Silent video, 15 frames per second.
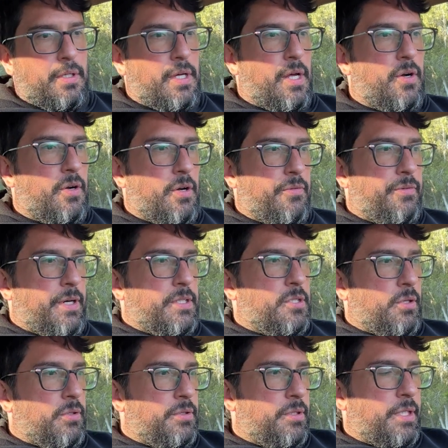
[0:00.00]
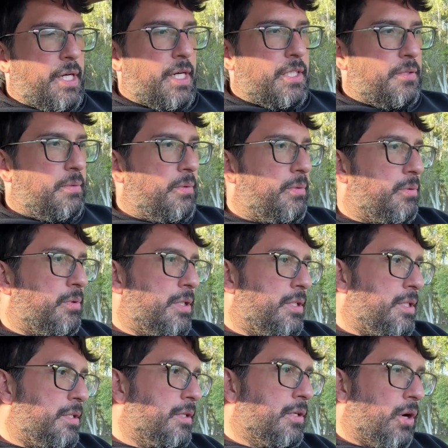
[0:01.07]
I don't know if I told you guys, but we
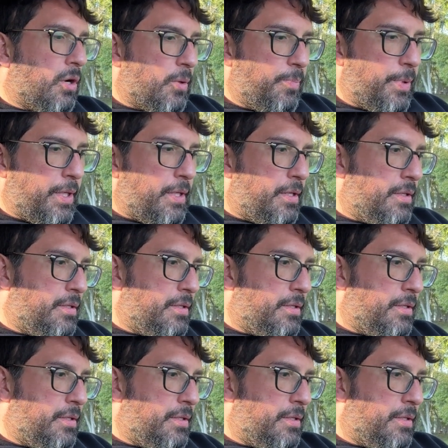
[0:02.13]
redid the carpet.